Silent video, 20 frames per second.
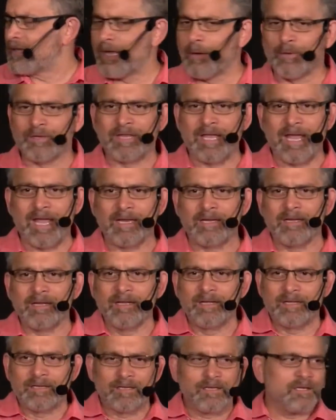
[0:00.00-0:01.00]
They would then
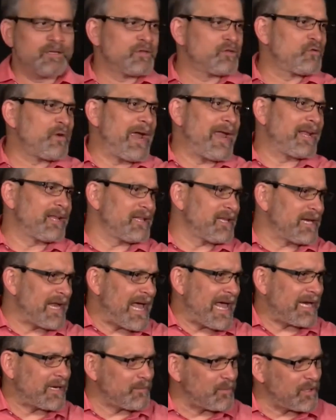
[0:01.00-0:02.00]
strangle an
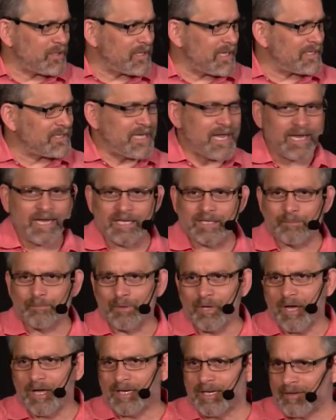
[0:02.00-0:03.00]
animal and take its
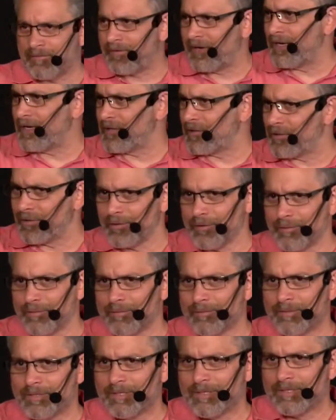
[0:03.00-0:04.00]
blood and feed it to
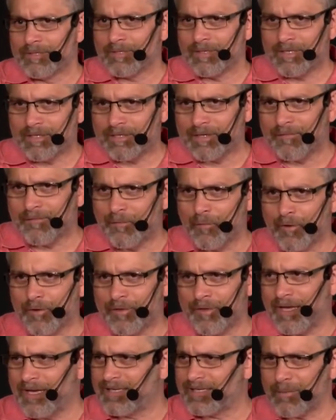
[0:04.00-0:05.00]
you. So these are the 4
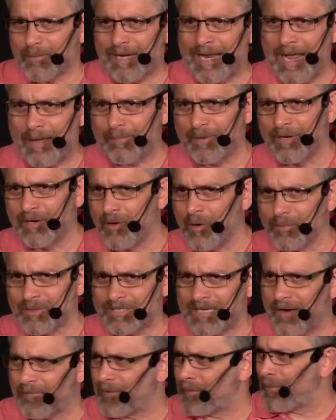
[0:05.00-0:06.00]
things that would happen in
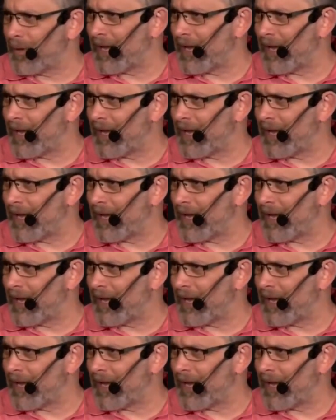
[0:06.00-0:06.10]
almost every